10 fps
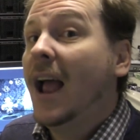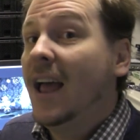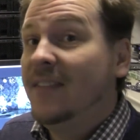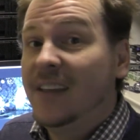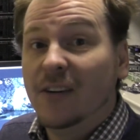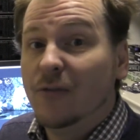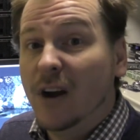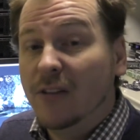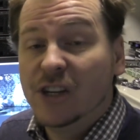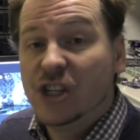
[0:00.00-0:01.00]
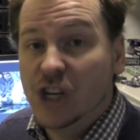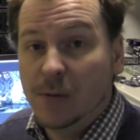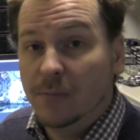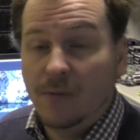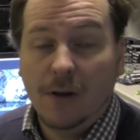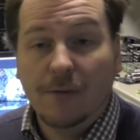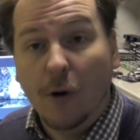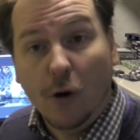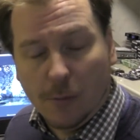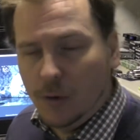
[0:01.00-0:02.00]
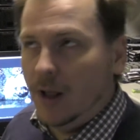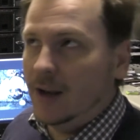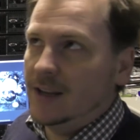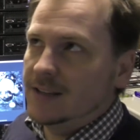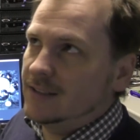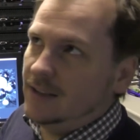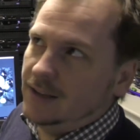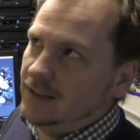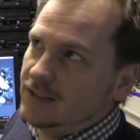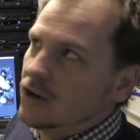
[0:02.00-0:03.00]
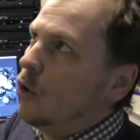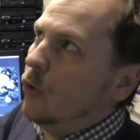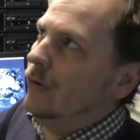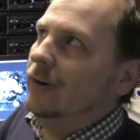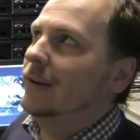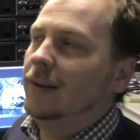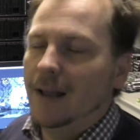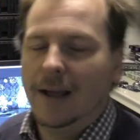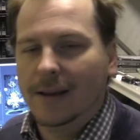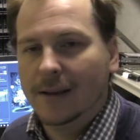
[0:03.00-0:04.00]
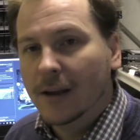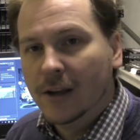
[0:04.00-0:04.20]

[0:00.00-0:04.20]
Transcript: and they're very cheap affordable I guess it's called like